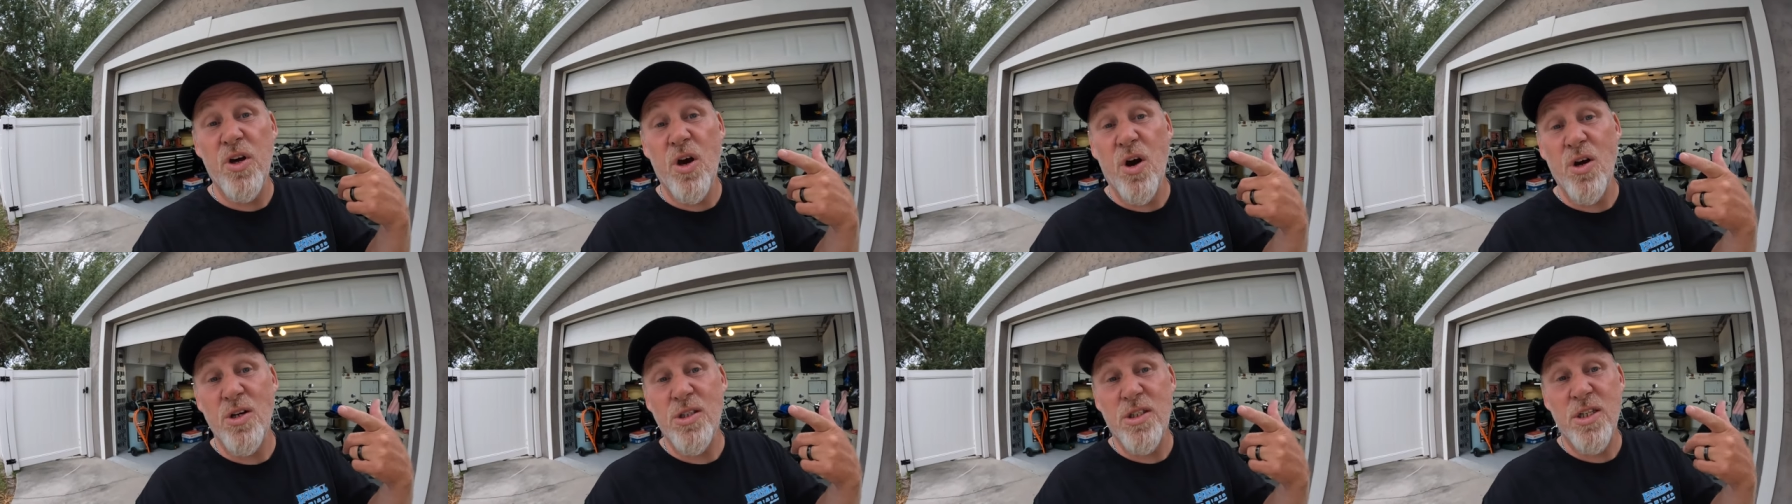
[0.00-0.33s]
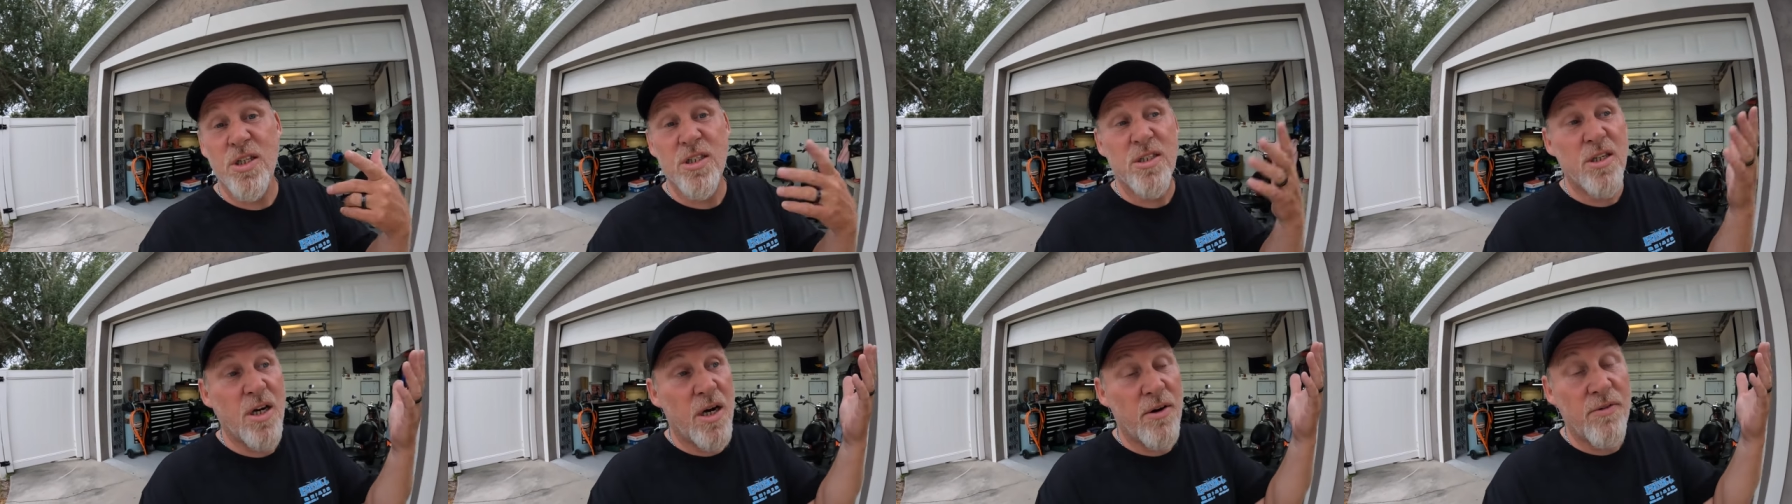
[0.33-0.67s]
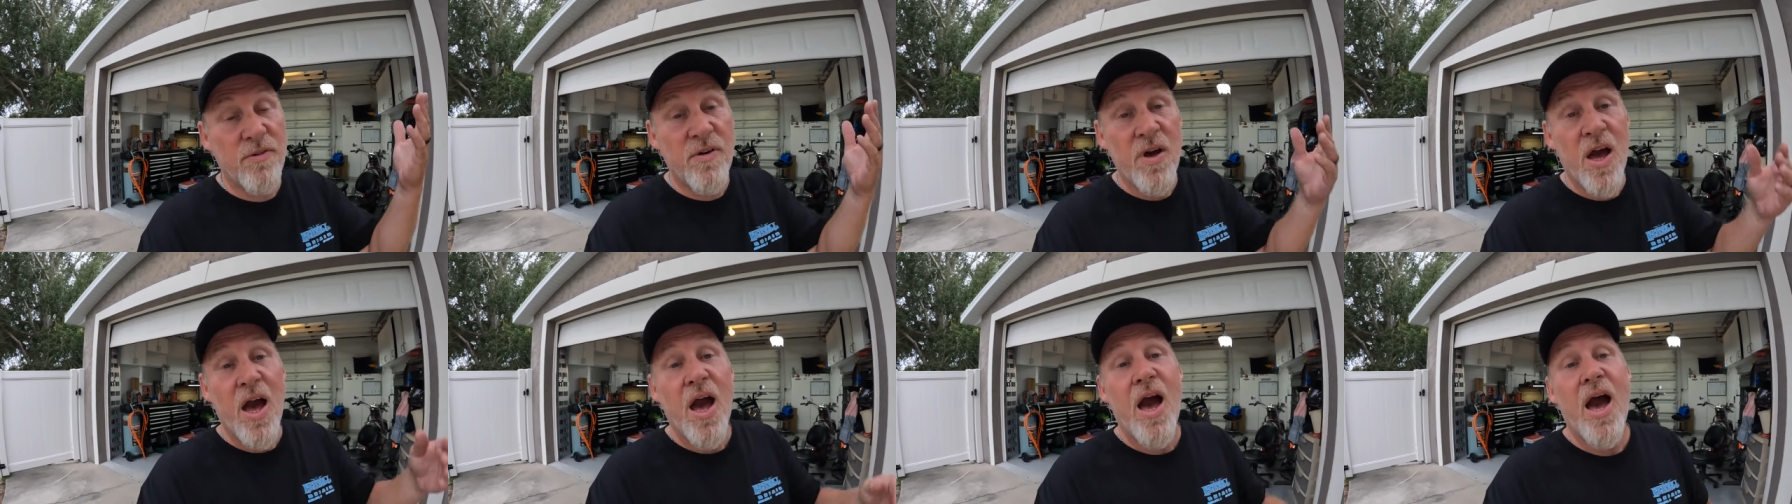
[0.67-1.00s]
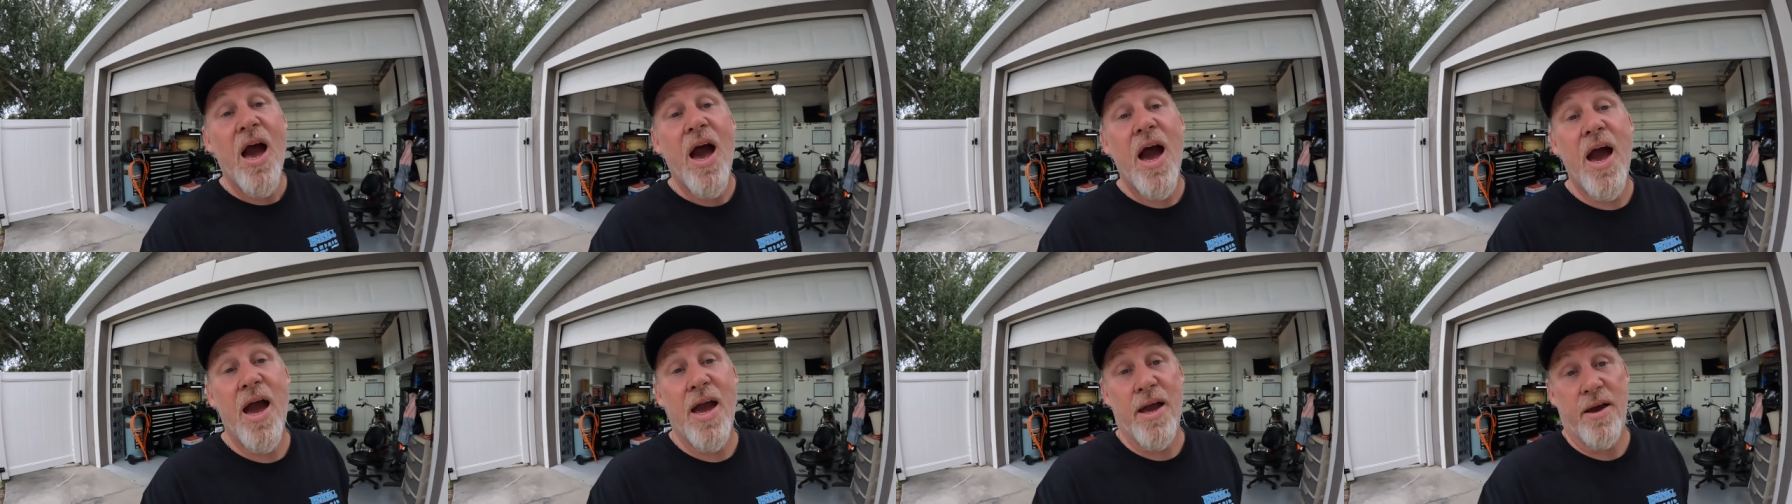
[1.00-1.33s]
the R C stuff,
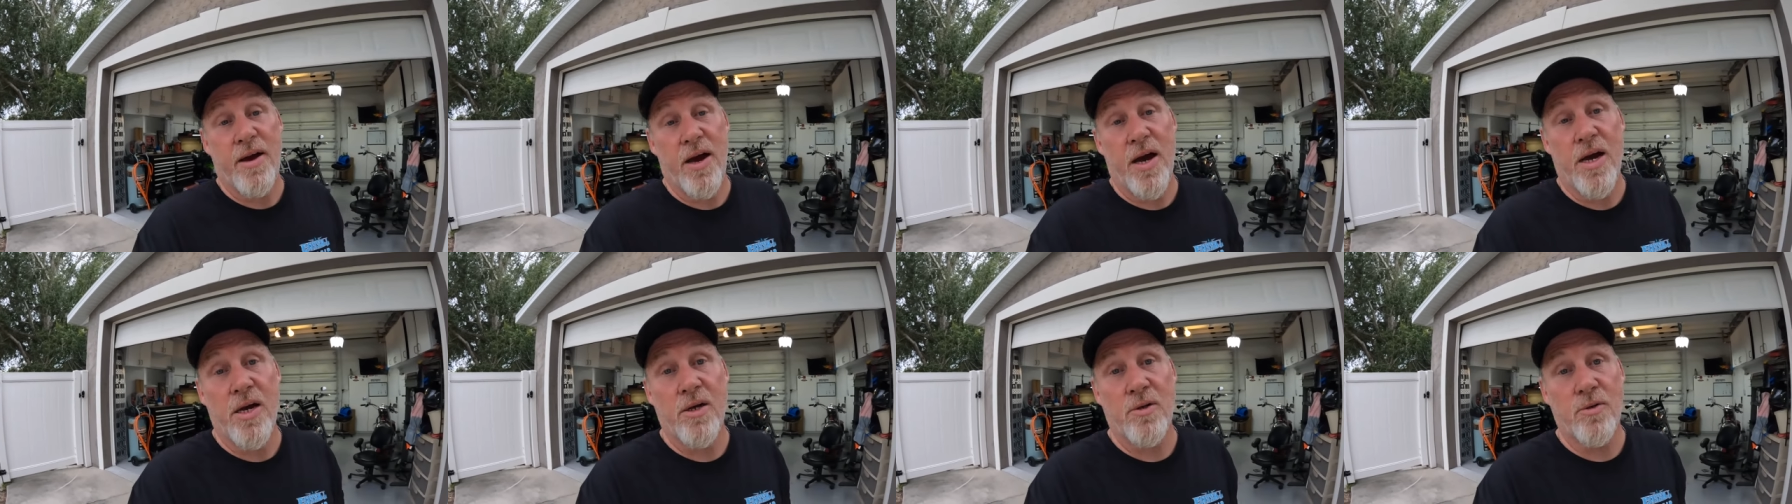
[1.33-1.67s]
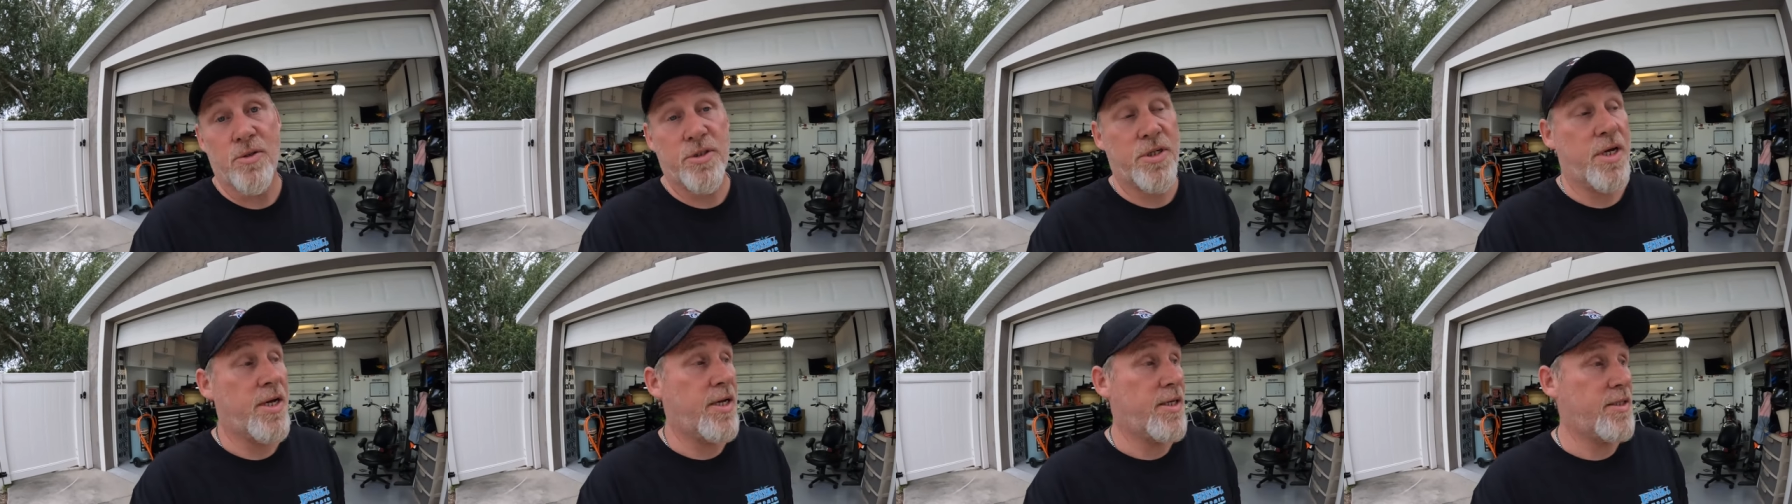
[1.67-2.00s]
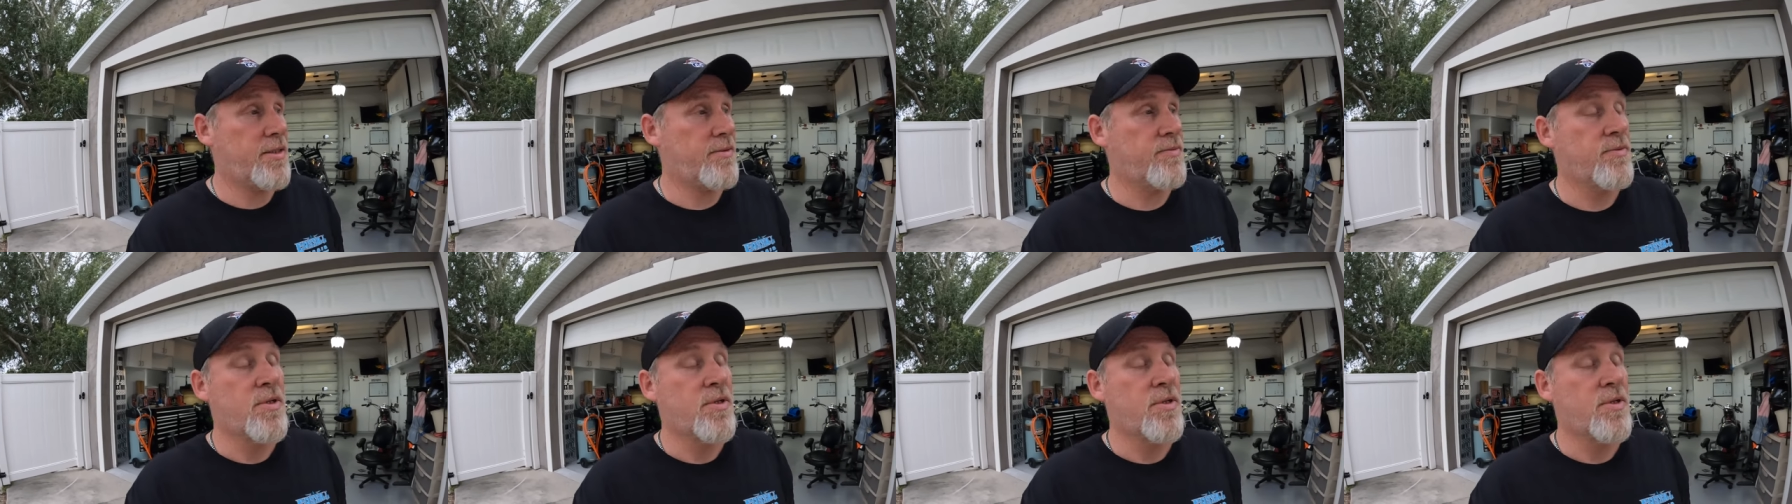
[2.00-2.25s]
hey, I understand.